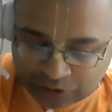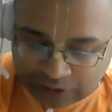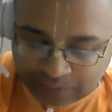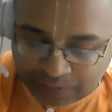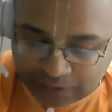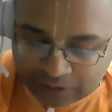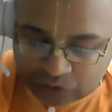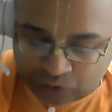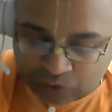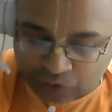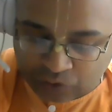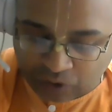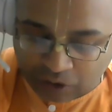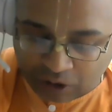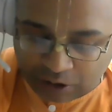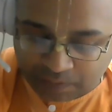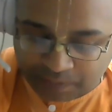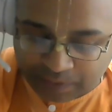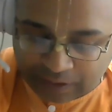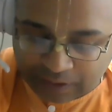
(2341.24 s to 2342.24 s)
demons do
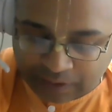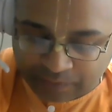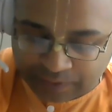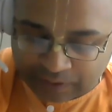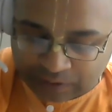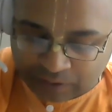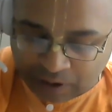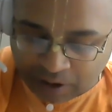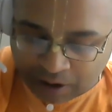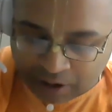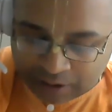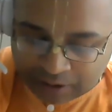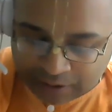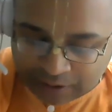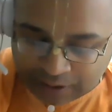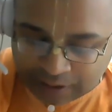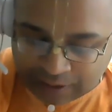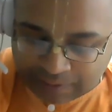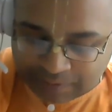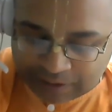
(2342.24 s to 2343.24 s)
not believe in God
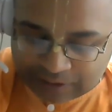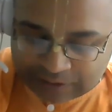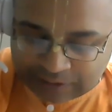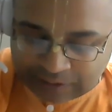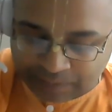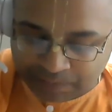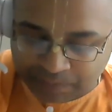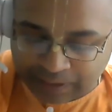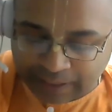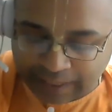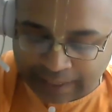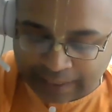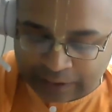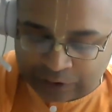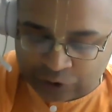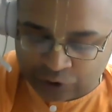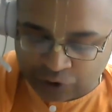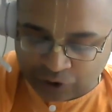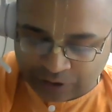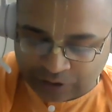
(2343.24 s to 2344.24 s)
but simply
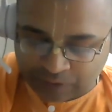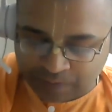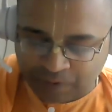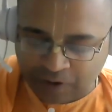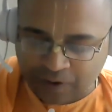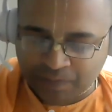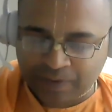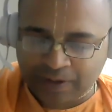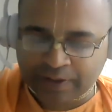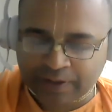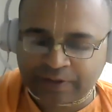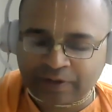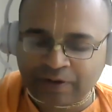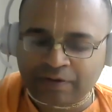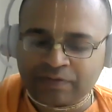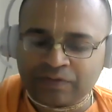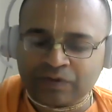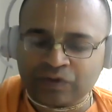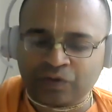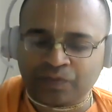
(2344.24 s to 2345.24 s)
enjoy the property
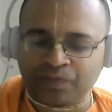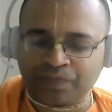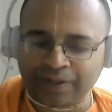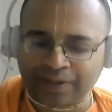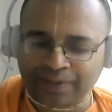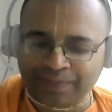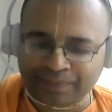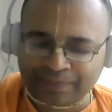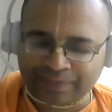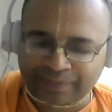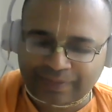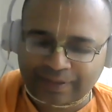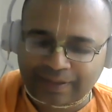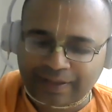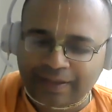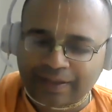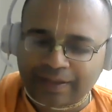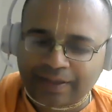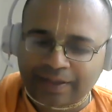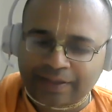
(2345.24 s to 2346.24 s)
of supreme.
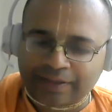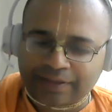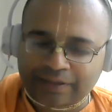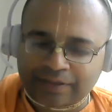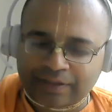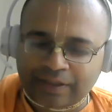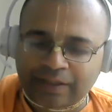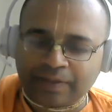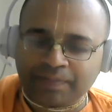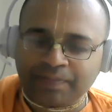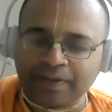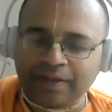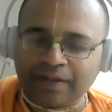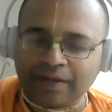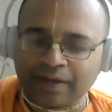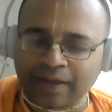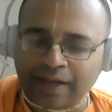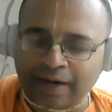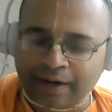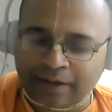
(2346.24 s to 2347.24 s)
This is the
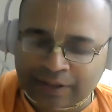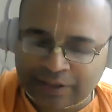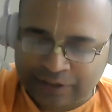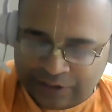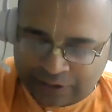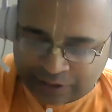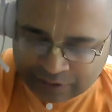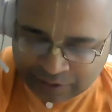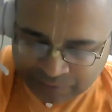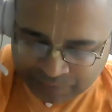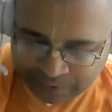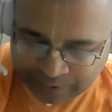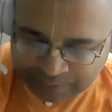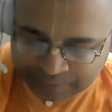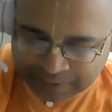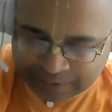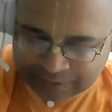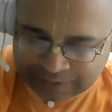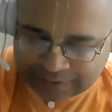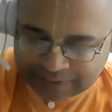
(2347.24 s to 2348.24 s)
typical characteristic of
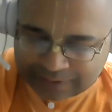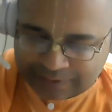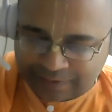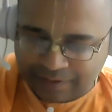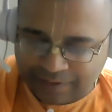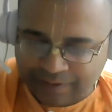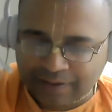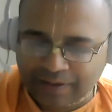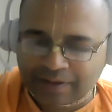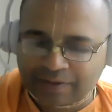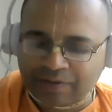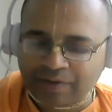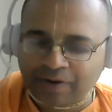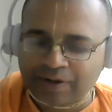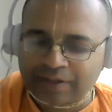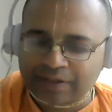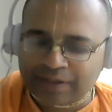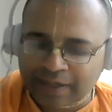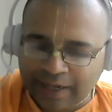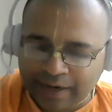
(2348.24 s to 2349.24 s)
demons.
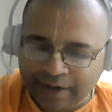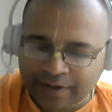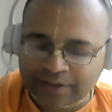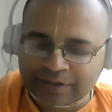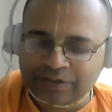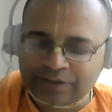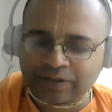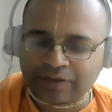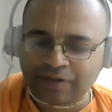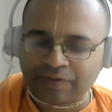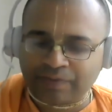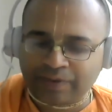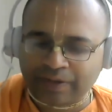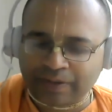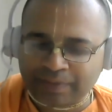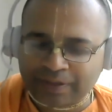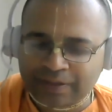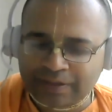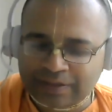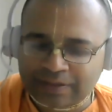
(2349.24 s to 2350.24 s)
What is the characteristic of
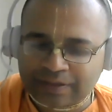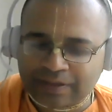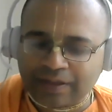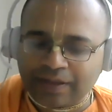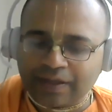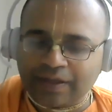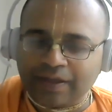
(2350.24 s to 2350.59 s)
demons?